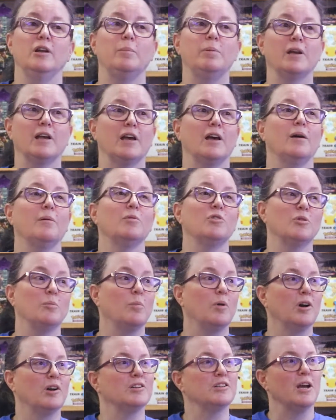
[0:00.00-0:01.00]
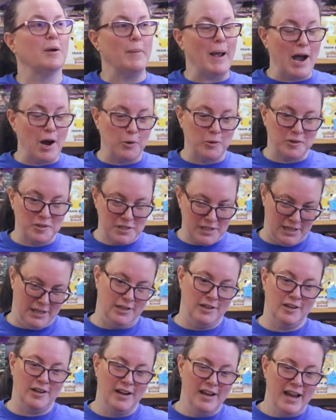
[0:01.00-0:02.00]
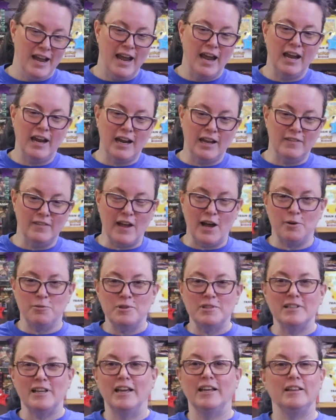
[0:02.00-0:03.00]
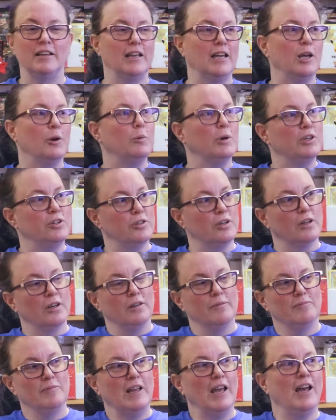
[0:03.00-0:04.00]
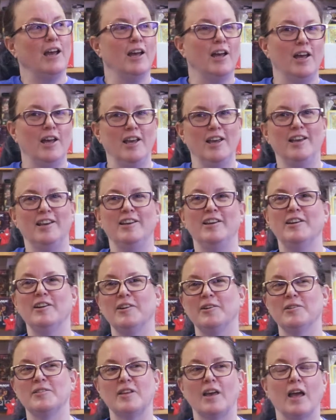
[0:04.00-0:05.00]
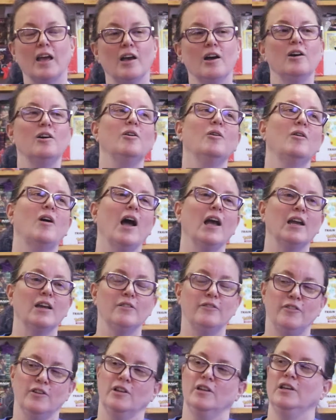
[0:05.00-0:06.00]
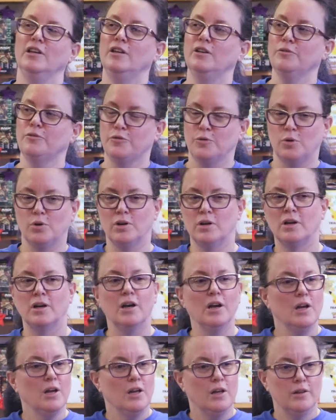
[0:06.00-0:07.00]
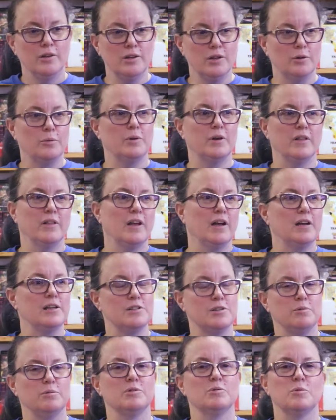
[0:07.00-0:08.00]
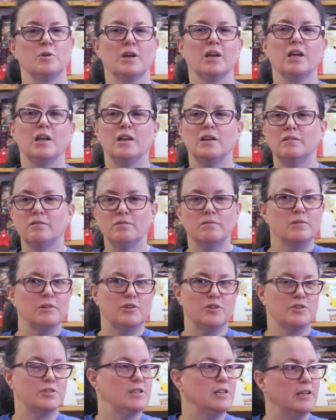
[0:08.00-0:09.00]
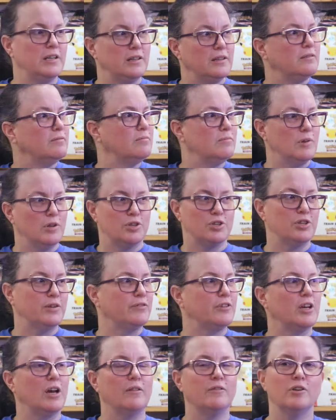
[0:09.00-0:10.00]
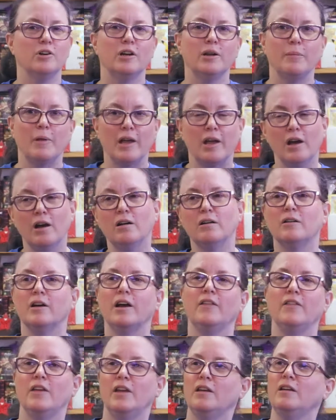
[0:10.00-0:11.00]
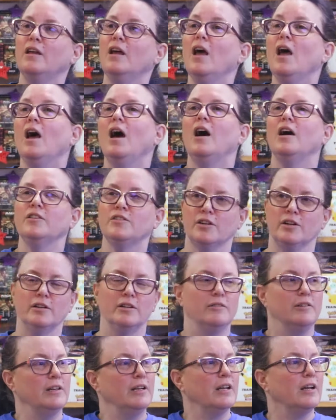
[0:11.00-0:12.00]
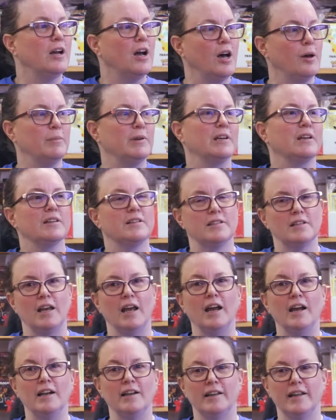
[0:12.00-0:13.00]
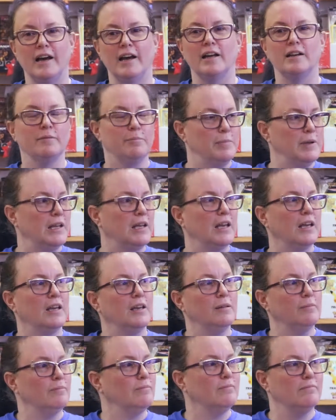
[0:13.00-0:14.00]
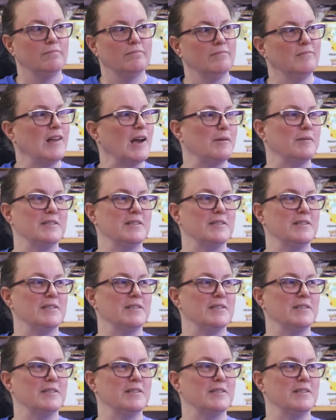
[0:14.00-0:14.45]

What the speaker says: to pick up some part-time hours here, and that was like the gateway drug. And I was like, oh, I can fill in for one of the guys who was working, just needed a shift covered, and I'm like, oh. And then I started reading comics, and that